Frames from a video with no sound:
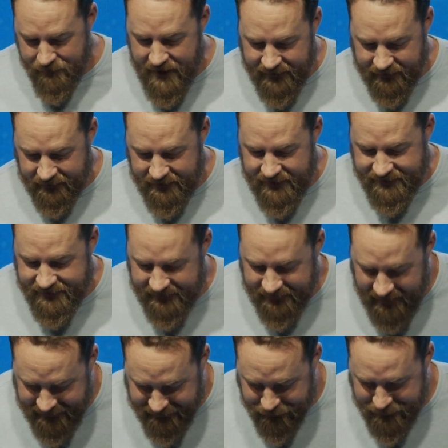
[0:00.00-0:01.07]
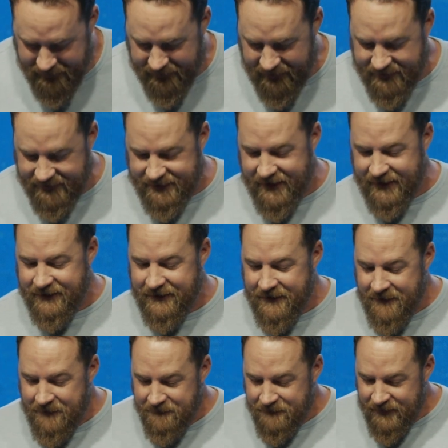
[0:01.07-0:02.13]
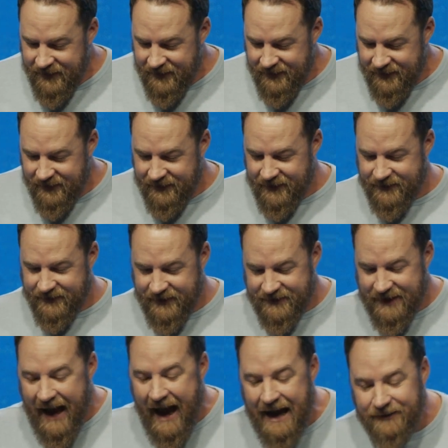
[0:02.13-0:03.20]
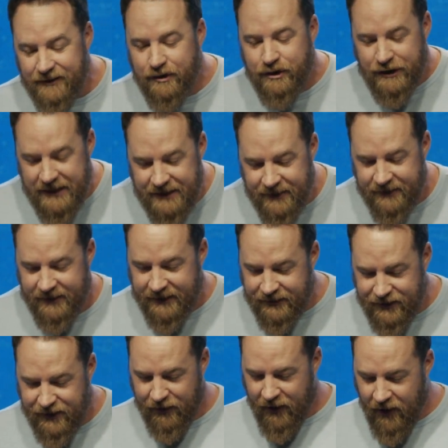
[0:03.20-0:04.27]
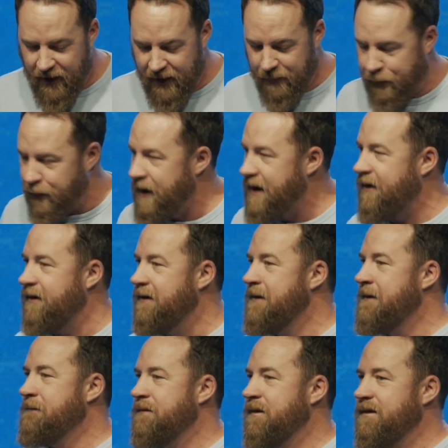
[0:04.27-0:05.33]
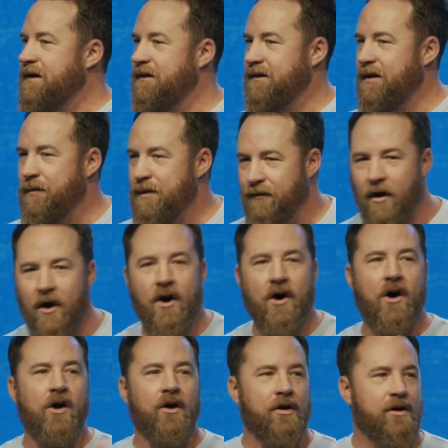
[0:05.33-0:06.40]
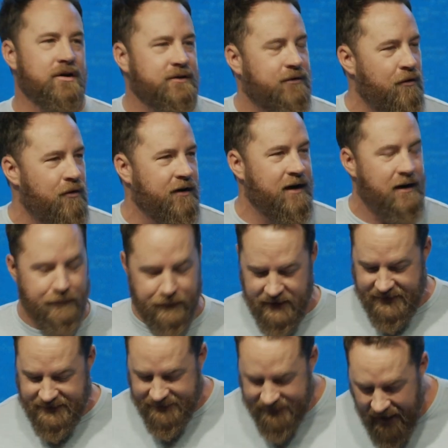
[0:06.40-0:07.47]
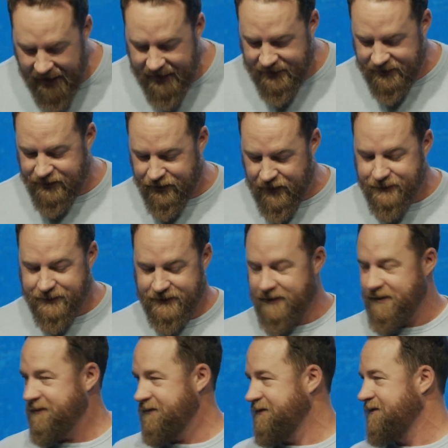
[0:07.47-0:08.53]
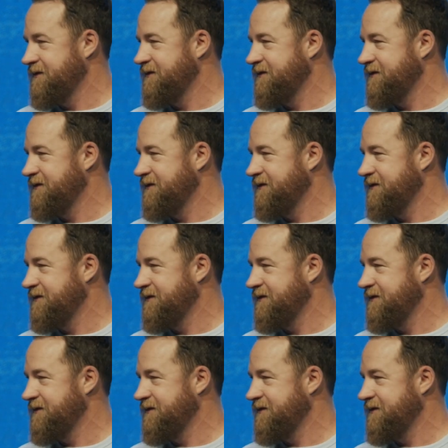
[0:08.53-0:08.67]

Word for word: automatically. He said last week, Clayton said, this, this ask Jesus into your heart prayer that, that we've all heard growing up is not in scripture.